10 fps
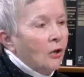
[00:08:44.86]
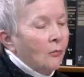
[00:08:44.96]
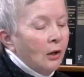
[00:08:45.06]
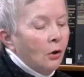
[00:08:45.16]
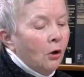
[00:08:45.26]
do you
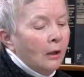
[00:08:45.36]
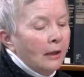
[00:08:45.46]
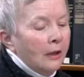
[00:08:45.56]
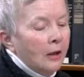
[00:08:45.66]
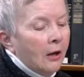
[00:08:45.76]
recall
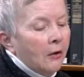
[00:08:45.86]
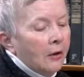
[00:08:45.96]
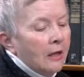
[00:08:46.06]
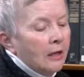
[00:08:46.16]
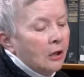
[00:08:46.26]
any of the other
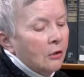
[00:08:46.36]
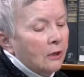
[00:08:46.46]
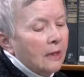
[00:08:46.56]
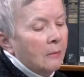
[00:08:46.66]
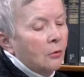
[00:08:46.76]
things that you
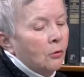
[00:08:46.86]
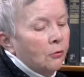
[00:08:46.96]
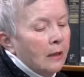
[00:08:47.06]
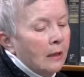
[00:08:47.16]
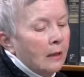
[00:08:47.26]
seemed to
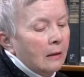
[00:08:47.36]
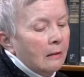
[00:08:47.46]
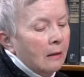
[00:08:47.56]
agree on?